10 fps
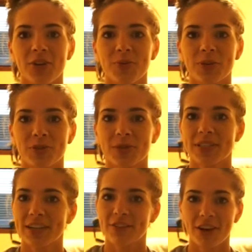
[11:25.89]
which was
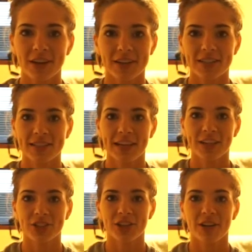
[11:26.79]
ironic because it's
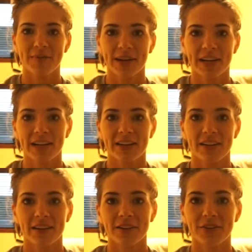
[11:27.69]
actually on
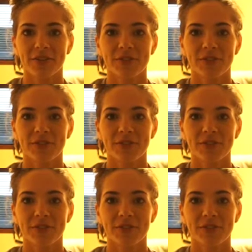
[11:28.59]
my